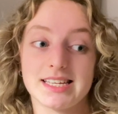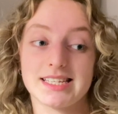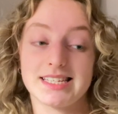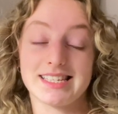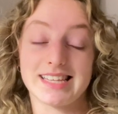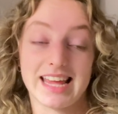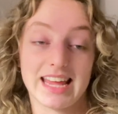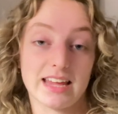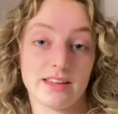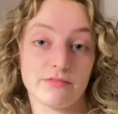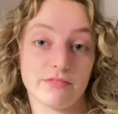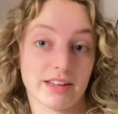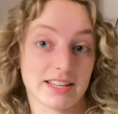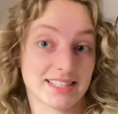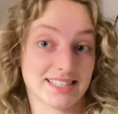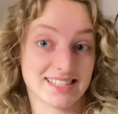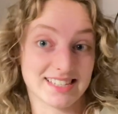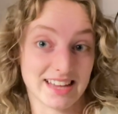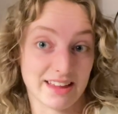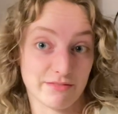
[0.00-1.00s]
Dave
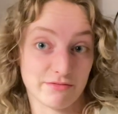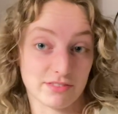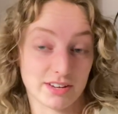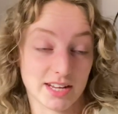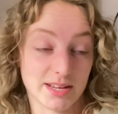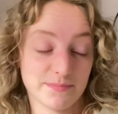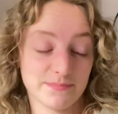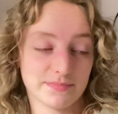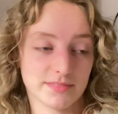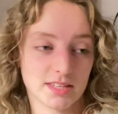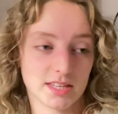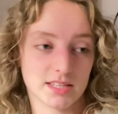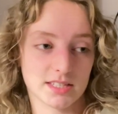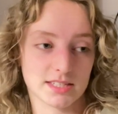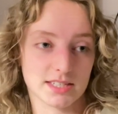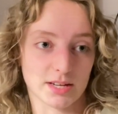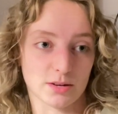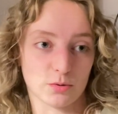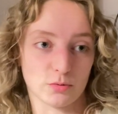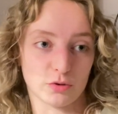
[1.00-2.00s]
and Stephanie
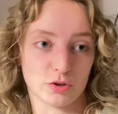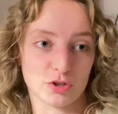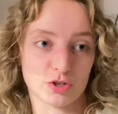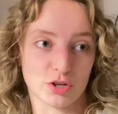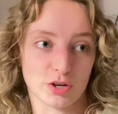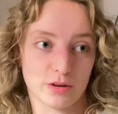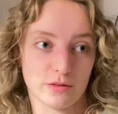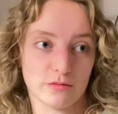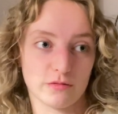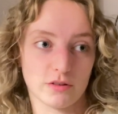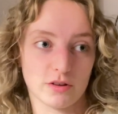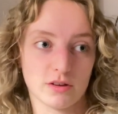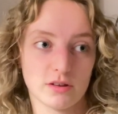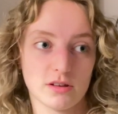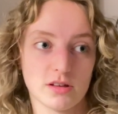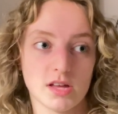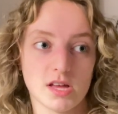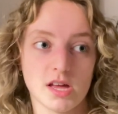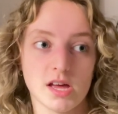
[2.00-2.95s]
sat on the sofa,